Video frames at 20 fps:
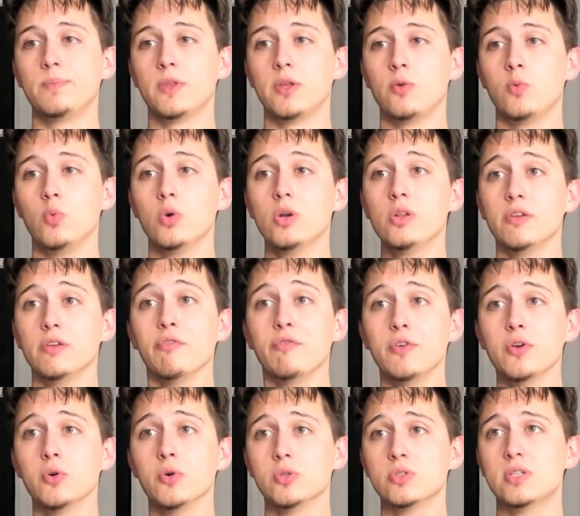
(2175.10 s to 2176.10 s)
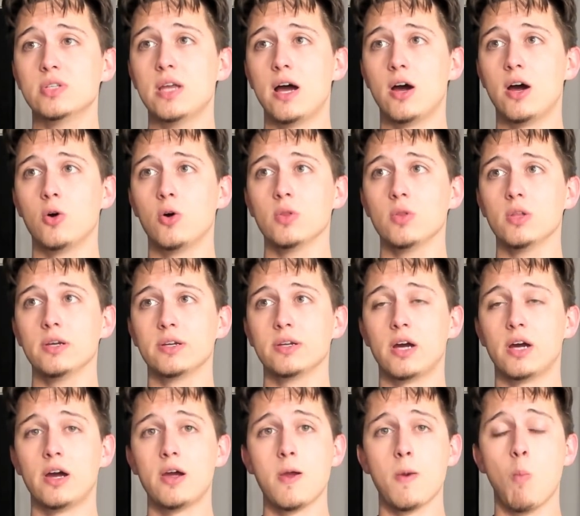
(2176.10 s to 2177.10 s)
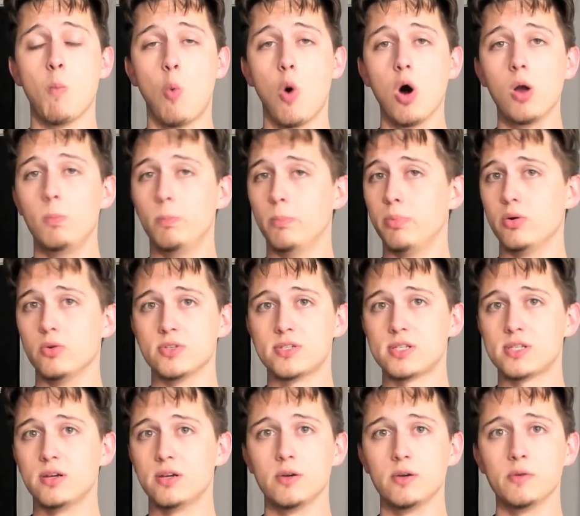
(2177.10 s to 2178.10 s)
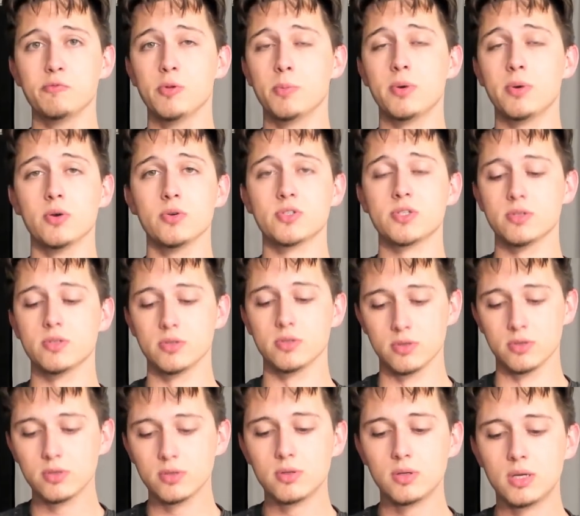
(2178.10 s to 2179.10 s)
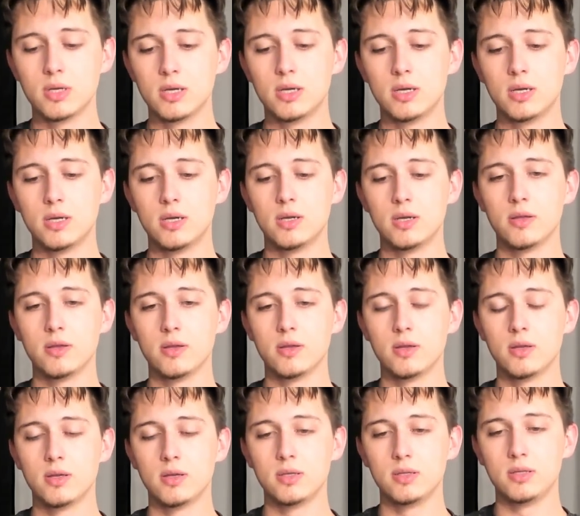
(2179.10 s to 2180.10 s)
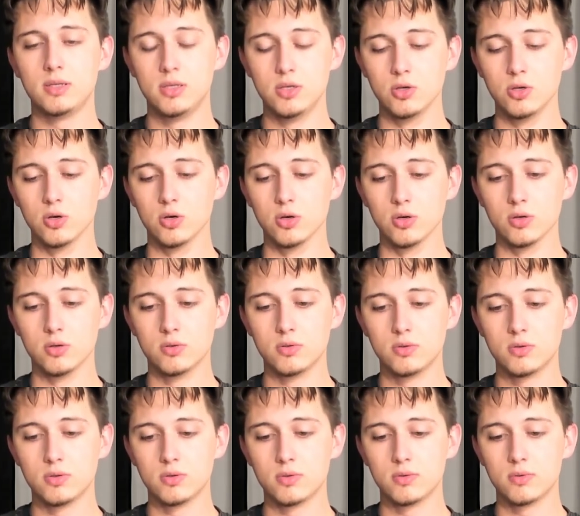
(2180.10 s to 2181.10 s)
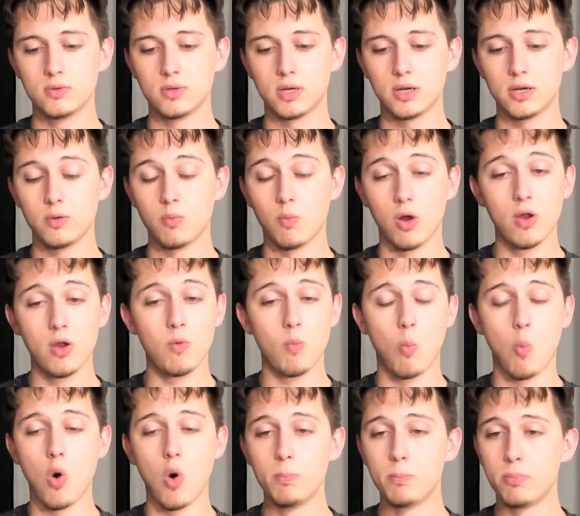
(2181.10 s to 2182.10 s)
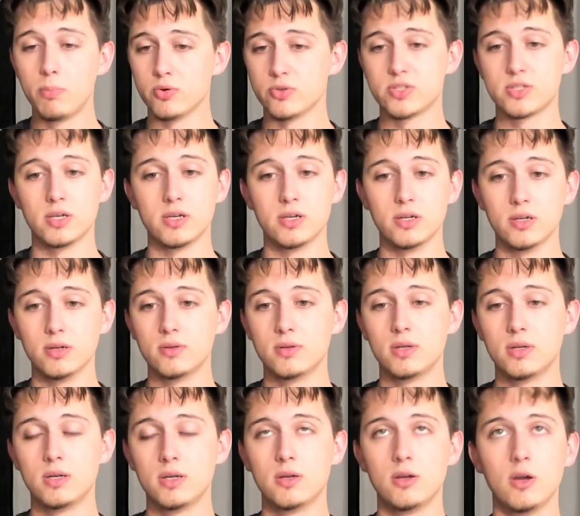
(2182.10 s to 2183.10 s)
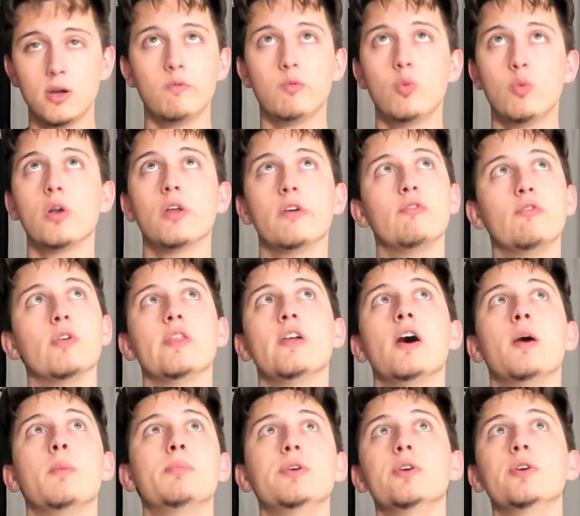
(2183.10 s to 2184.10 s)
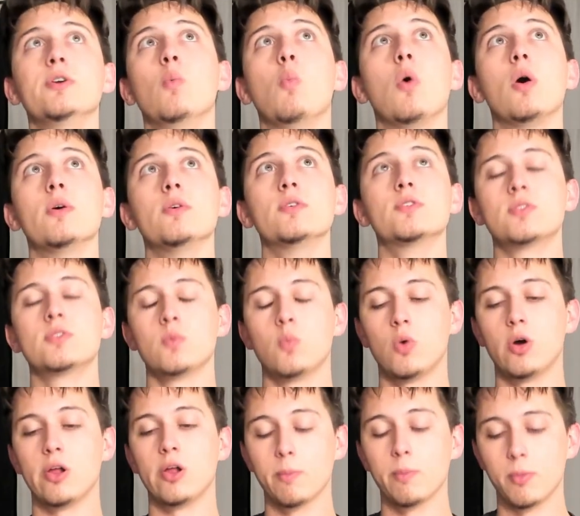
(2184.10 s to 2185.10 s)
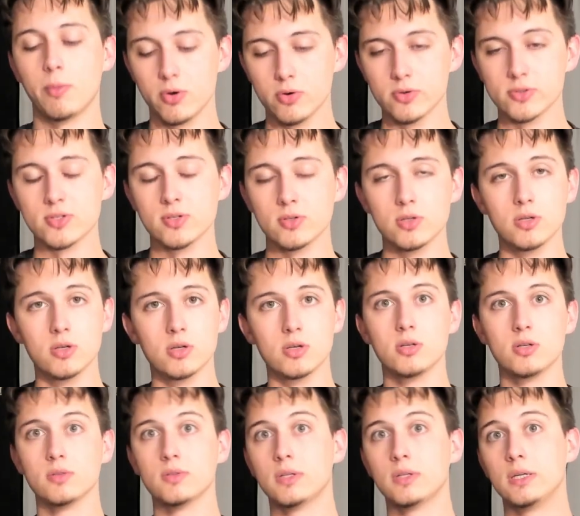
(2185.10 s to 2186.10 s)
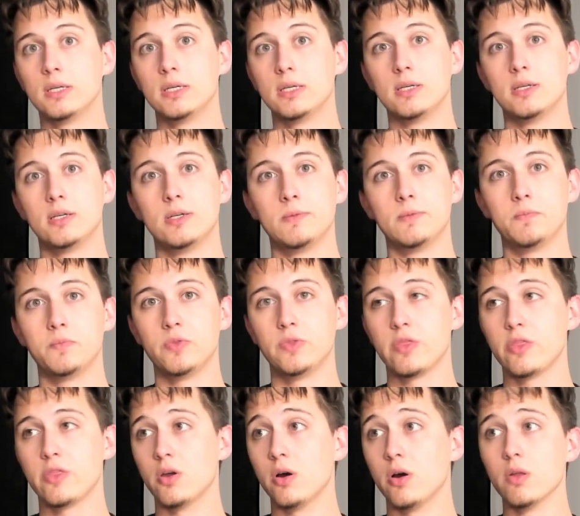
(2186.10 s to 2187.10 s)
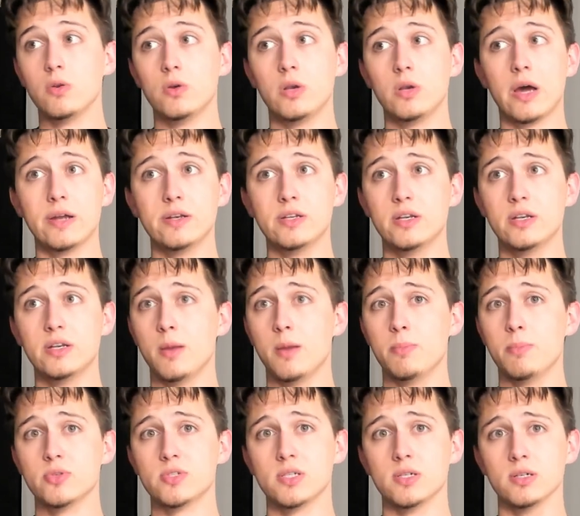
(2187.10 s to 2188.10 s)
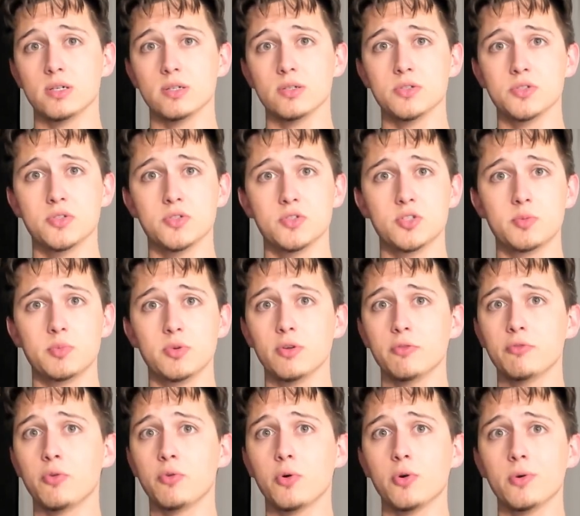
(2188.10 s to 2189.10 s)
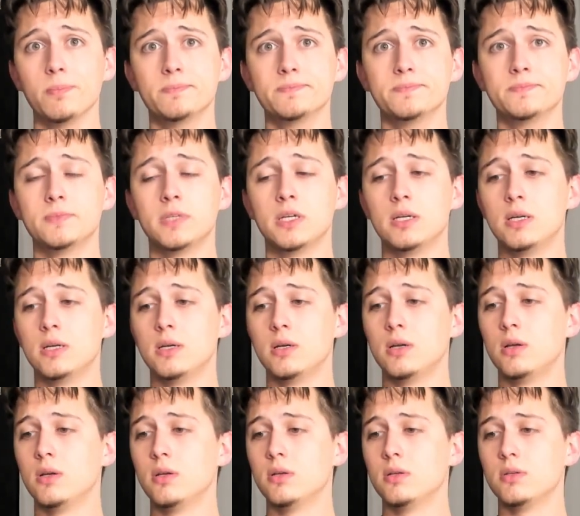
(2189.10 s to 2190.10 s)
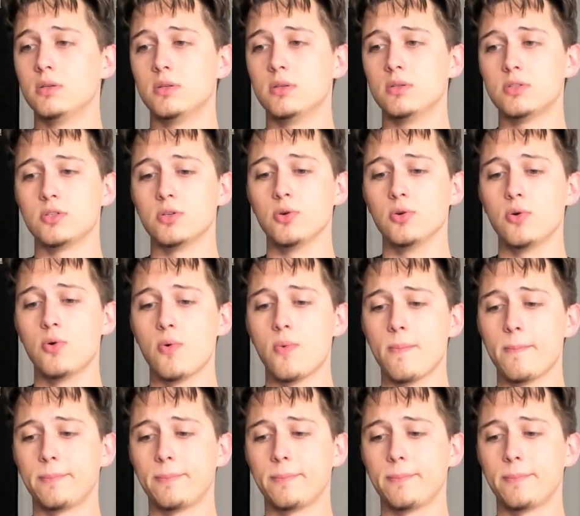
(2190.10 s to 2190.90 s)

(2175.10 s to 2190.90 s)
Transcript: really feels now like I am 1% of the person here. I'm 1% of whatever that being was while I'm a person here. The other 99% is in spirit form. So